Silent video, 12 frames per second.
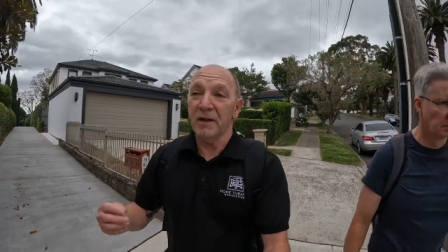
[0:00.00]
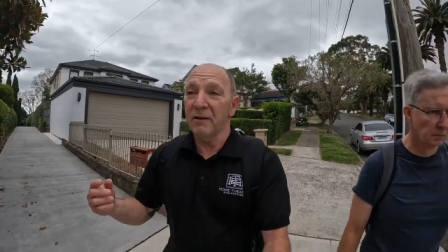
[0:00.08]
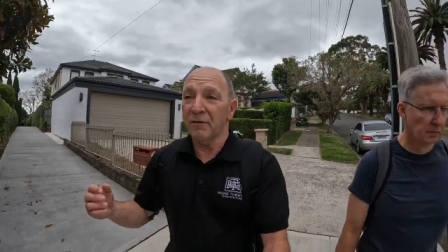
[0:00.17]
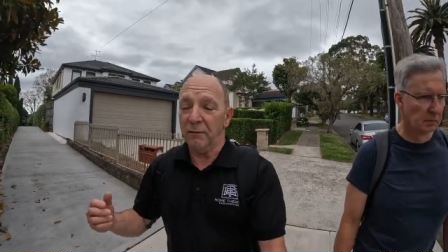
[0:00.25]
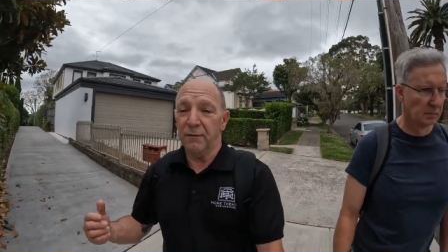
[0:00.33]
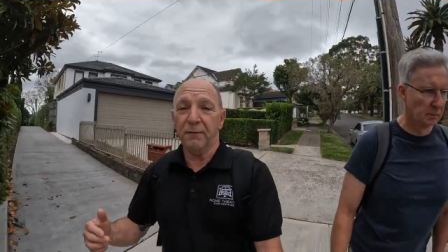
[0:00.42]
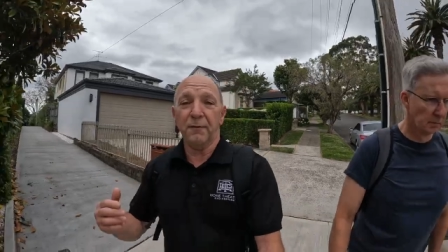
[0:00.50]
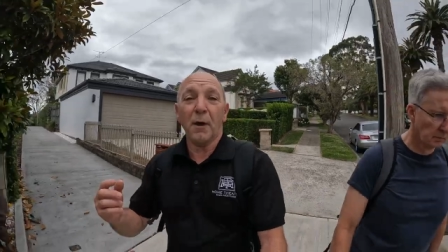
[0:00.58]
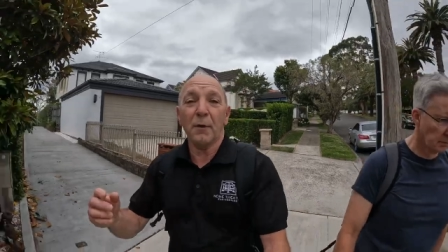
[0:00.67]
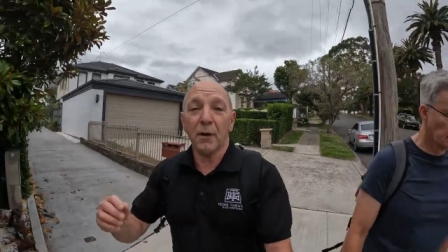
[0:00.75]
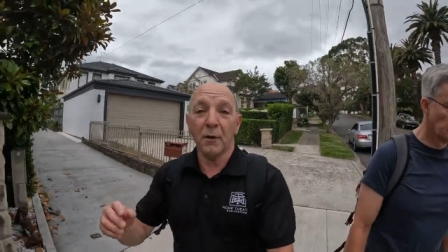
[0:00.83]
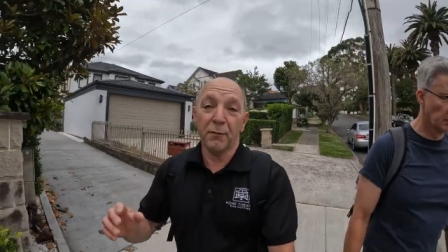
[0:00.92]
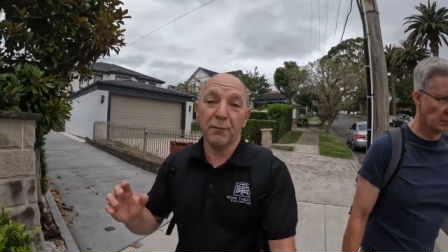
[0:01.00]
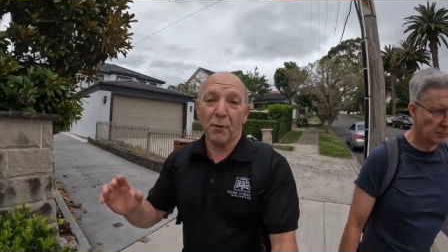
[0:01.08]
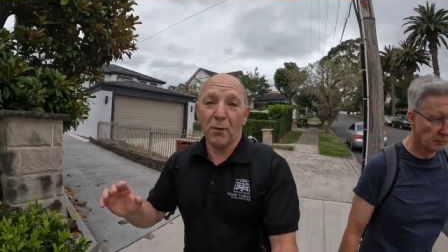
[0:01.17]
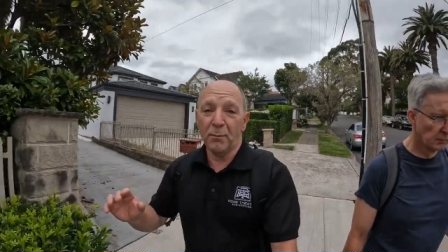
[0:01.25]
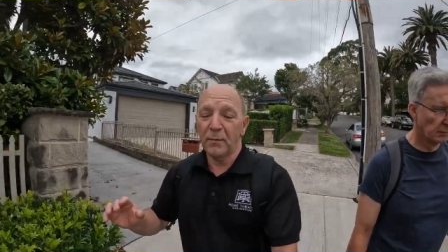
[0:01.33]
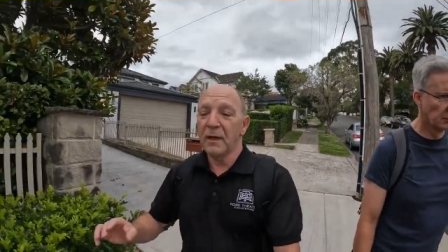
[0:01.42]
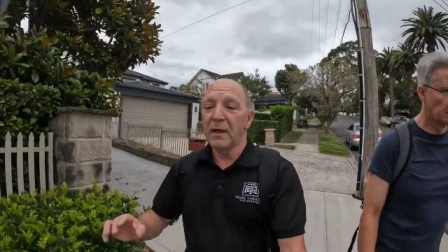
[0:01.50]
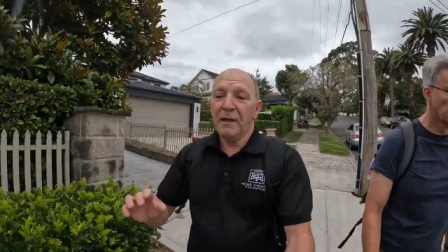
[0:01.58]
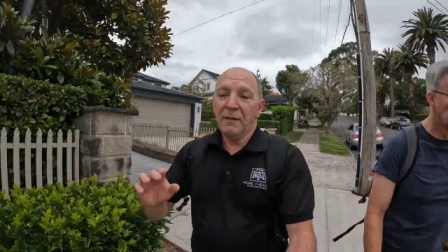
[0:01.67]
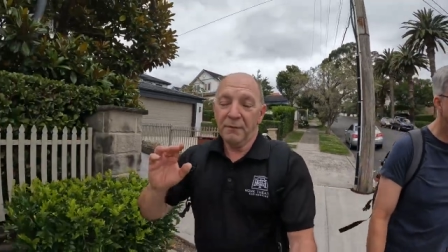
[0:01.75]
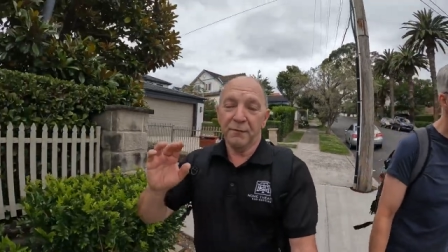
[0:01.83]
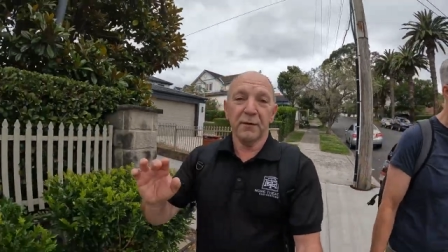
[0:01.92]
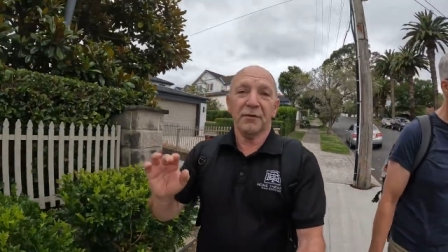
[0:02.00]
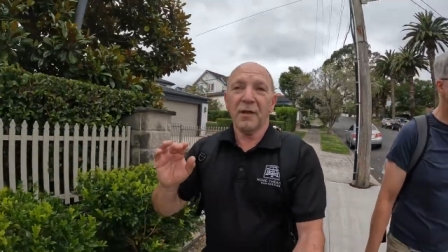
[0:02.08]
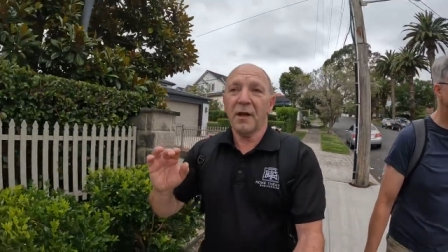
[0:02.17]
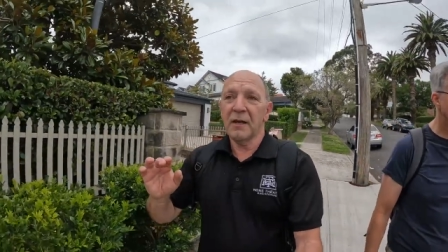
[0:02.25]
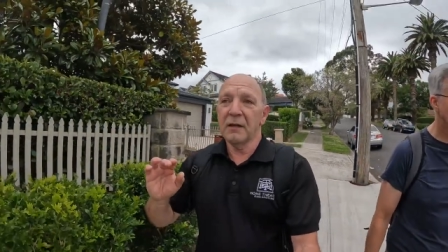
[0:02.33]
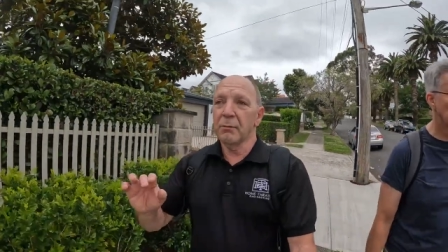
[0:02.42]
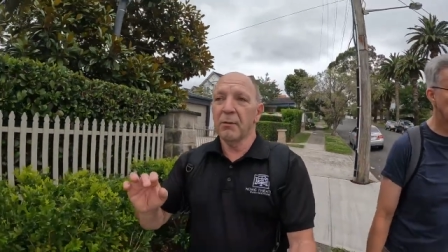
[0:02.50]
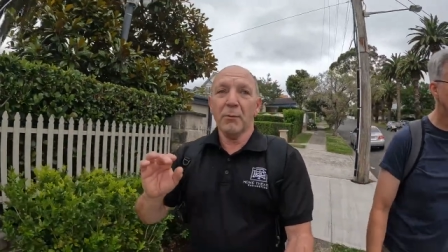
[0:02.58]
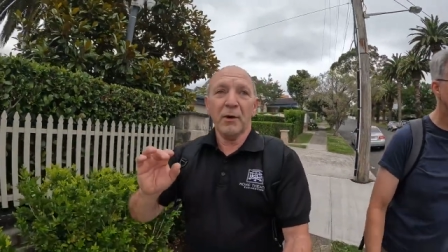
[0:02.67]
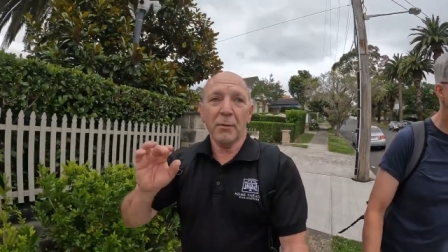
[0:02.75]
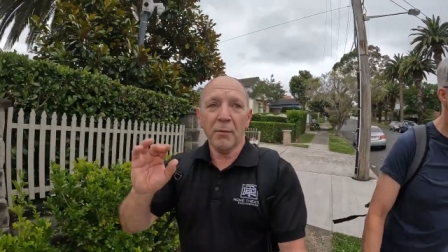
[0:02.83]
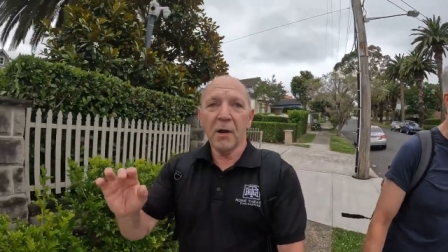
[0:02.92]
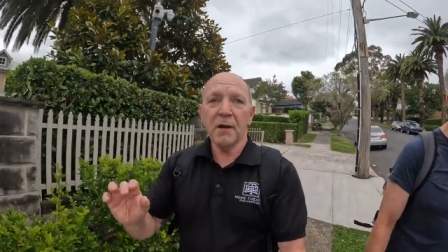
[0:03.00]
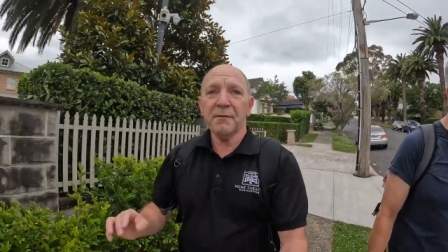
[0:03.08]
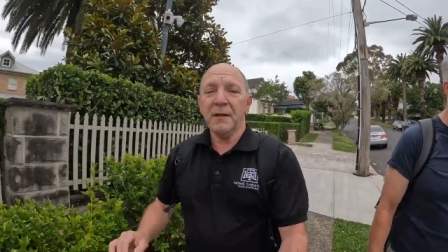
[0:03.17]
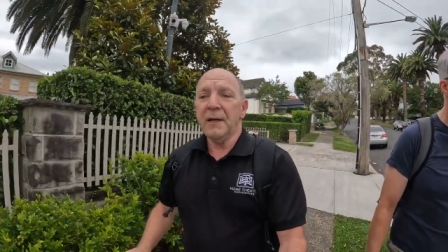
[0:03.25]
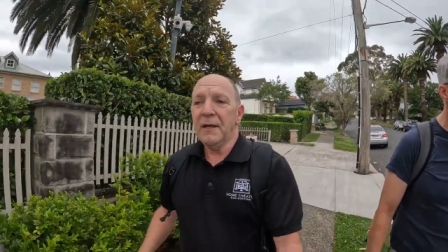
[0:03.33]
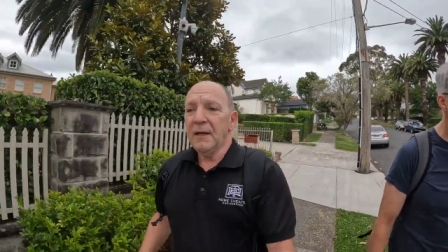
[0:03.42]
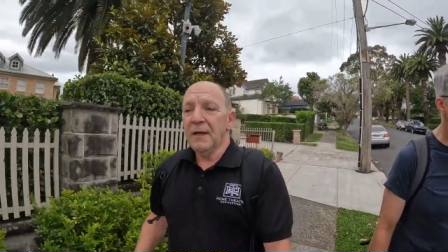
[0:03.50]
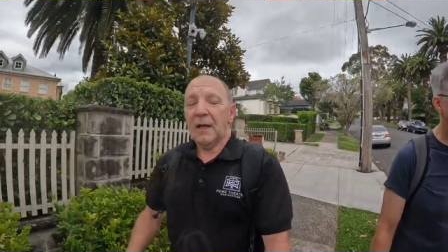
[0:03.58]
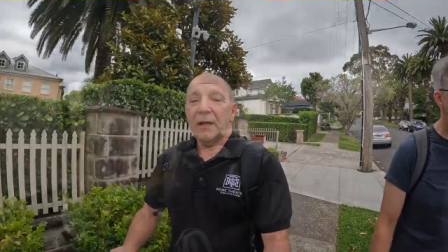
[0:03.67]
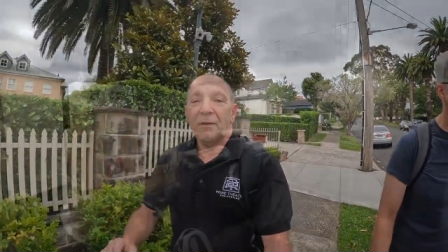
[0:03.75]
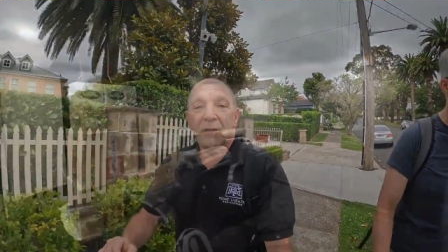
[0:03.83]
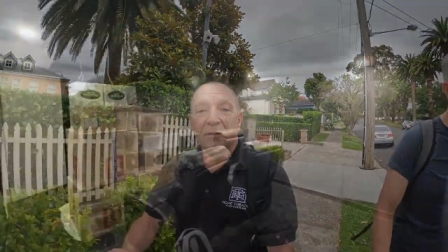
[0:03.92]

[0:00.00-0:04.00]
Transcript: one. Here's a photo from the first day when we arrived, and you